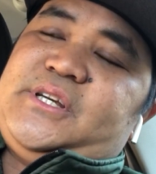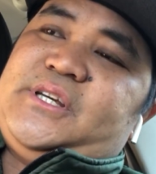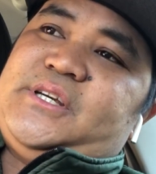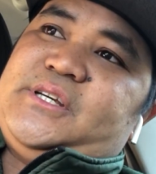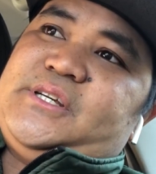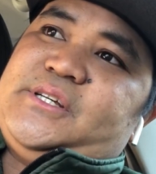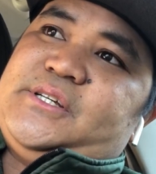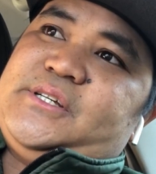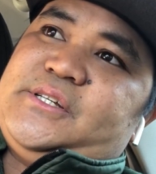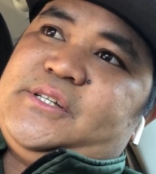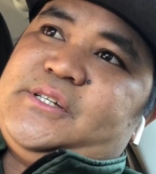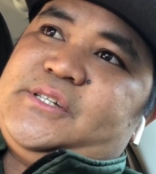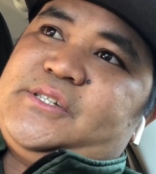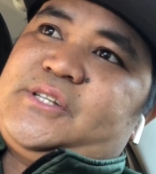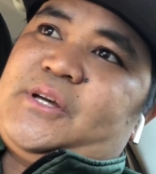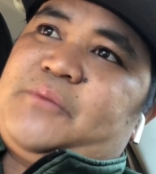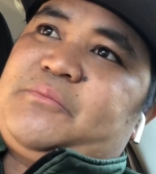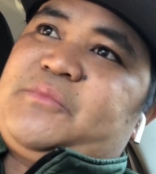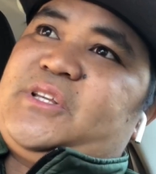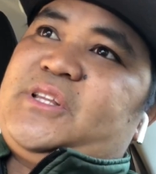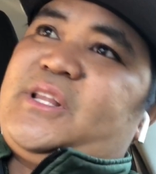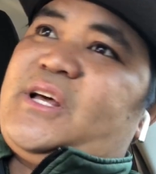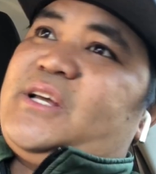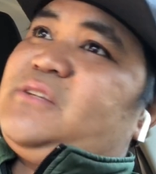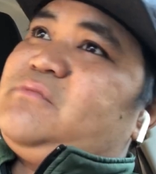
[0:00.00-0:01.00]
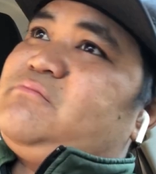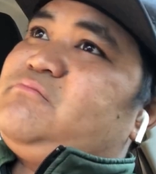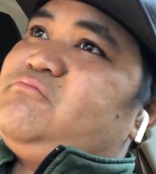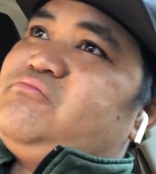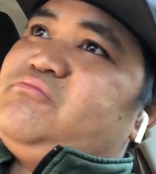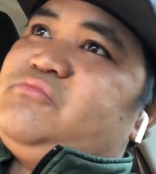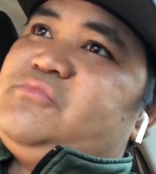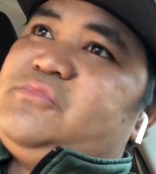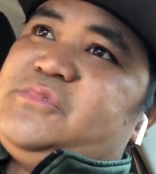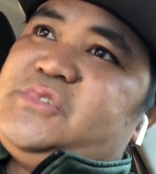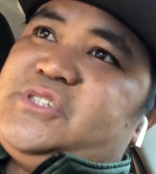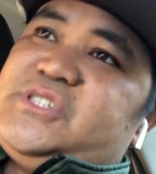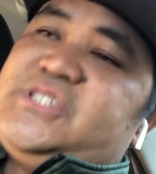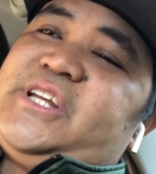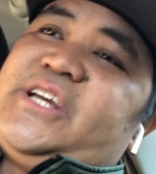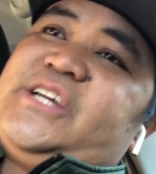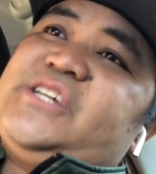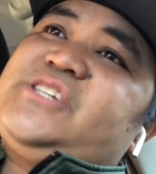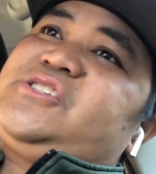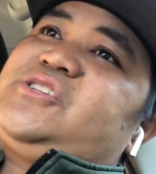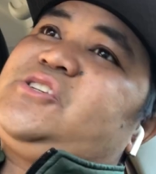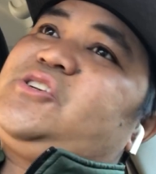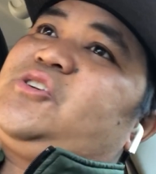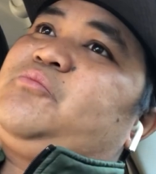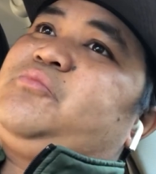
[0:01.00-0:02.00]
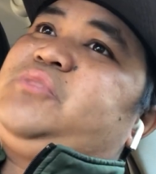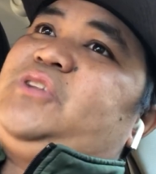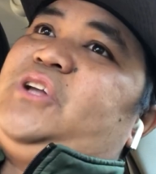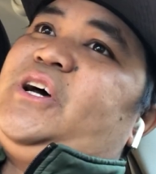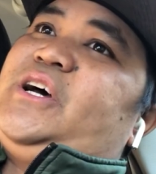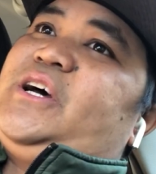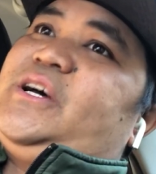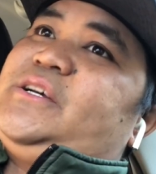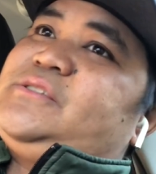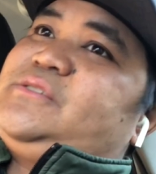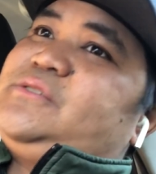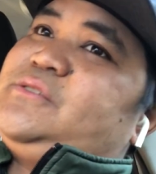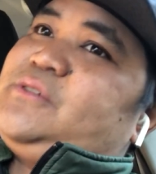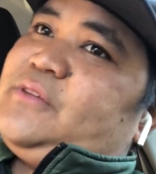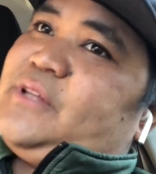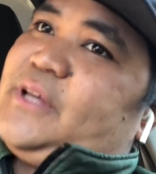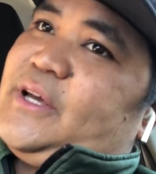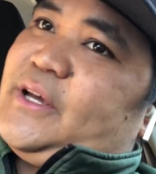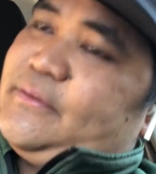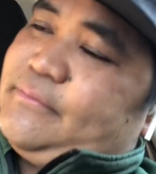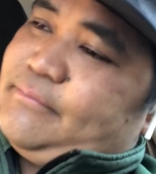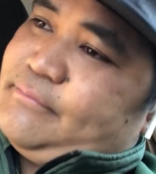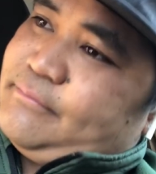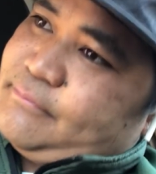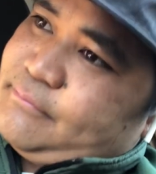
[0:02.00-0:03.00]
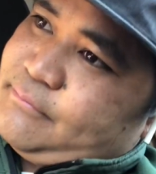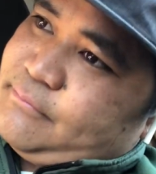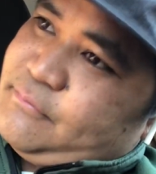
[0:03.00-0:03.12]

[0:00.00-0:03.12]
is something that stays in your blood so that,